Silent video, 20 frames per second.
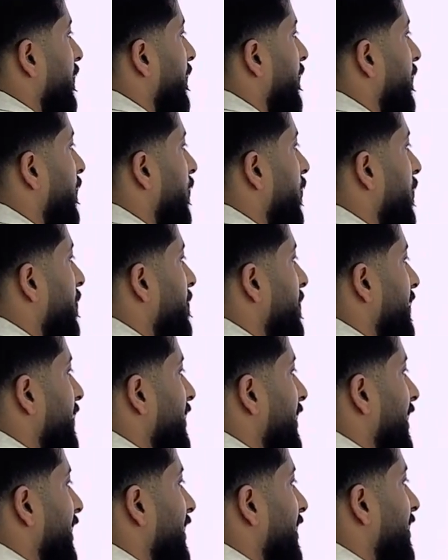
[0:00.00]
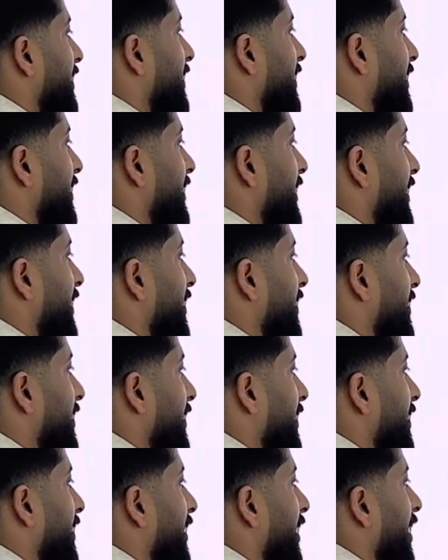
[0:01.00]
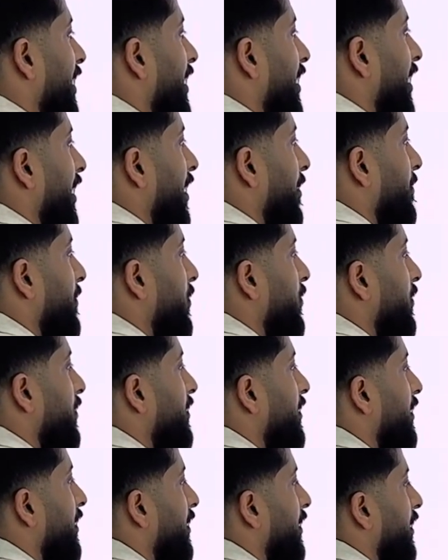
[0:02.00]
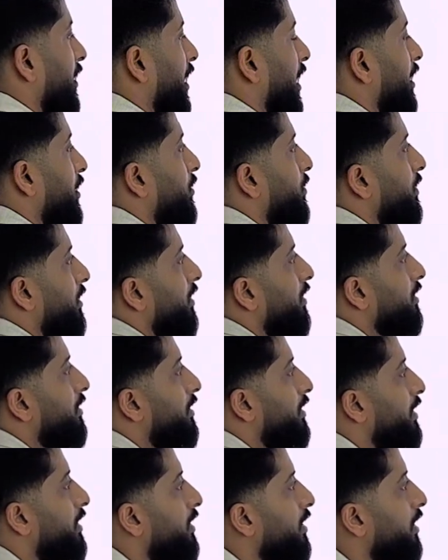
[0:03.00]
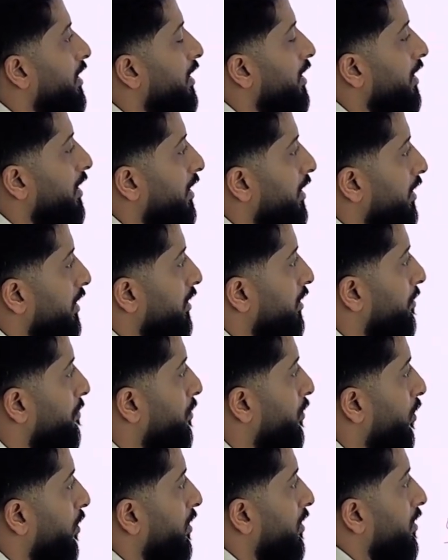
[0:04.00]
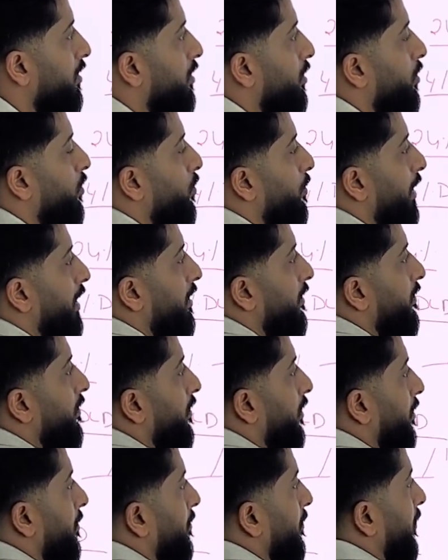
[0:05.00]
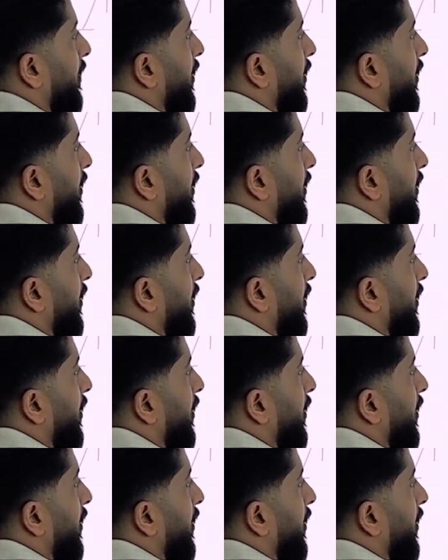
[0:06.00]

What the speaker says: 4% DLD, because as you can see, the product went from